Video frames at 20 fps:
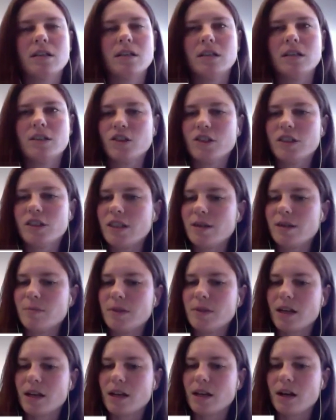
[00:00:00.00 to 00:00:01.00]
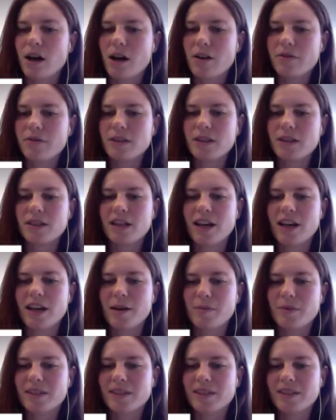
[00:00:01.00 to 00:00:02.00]
It just seems like
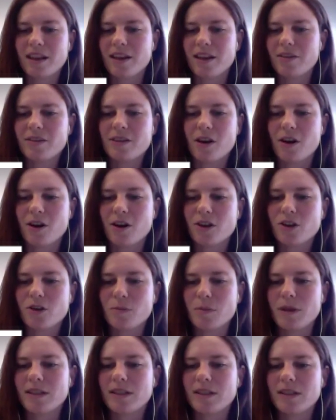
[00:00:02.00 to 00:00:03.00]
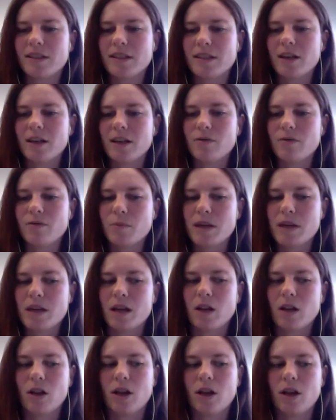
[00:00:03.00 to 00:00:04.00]
oftentimes the arguments, instead of
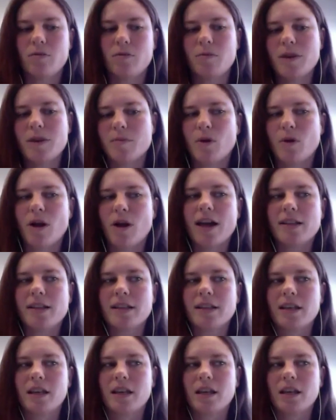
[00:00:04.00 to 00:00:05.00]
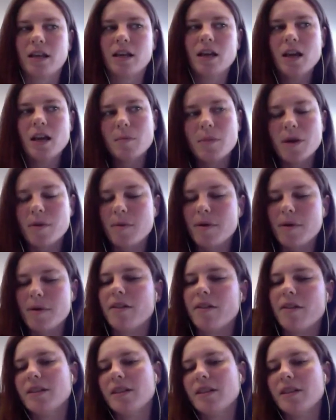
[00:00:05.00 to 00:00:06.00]
being a lot of people asking maybe
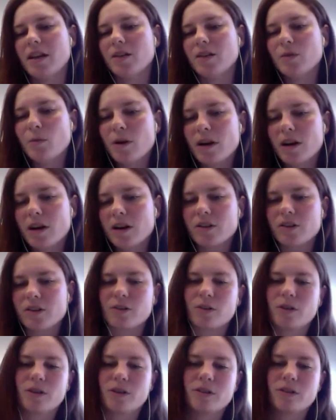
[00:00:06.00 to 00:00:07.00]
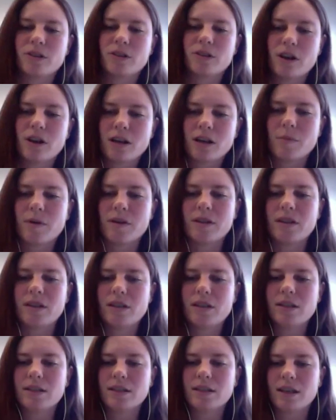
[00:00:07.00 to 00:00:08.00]
how the science works or talking about
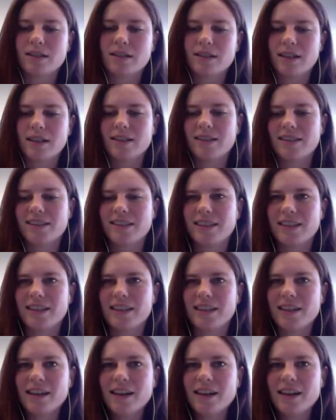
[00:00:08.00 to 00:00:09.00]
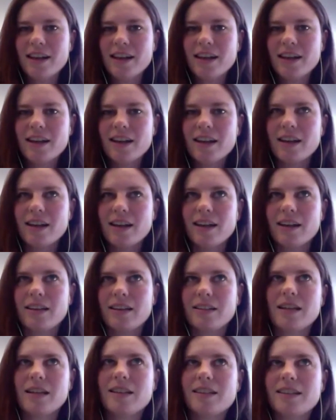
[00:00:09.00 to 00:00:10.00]
this, it tends
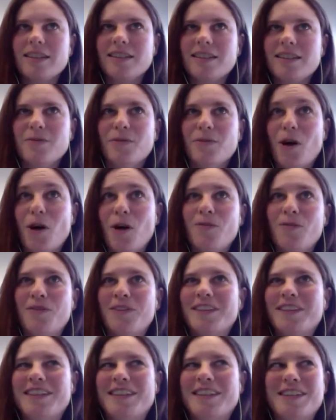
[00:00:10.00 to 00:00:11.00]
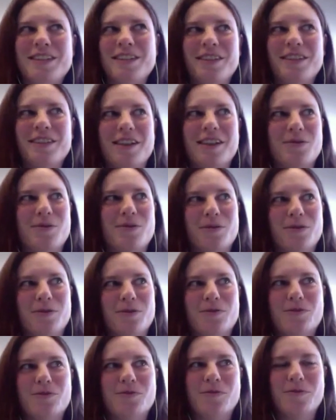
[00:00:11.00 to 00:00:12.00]
to devolve into this like sort
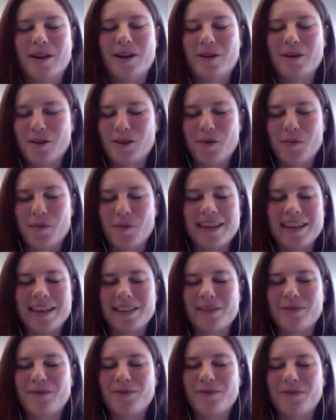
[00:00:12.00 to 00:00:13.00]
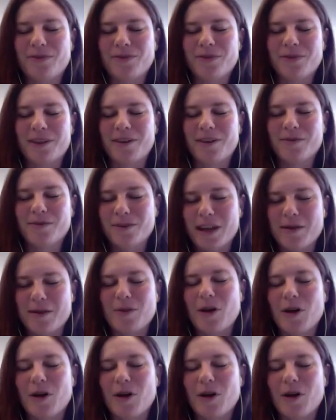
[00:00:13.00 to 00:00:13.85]
of, I don't know, mess of name